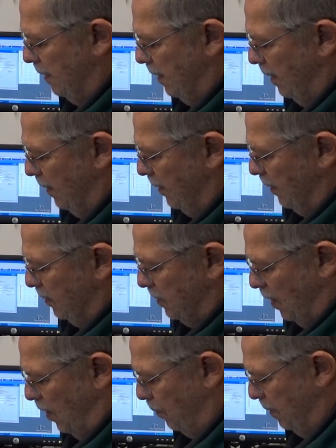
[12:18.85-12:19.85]
here, this
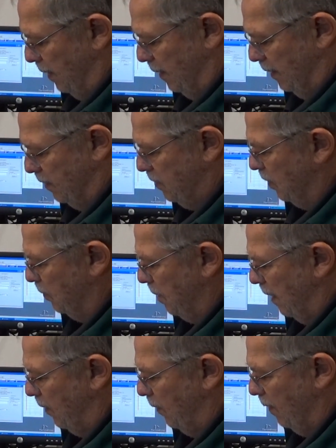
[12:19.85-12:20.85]
will all be initialed
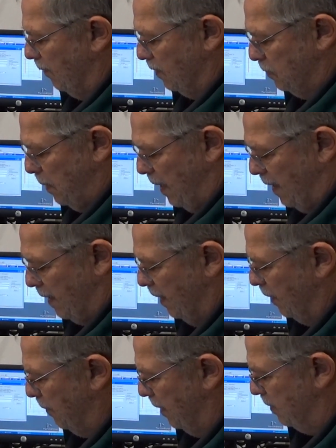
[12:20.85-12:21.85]
by whoever's
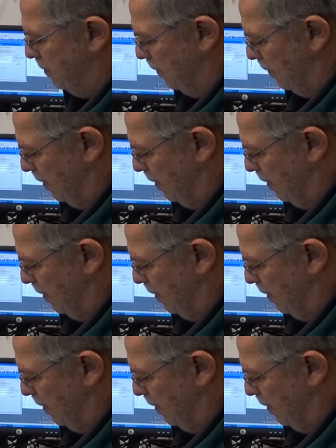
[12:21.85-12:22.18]
packing to make sure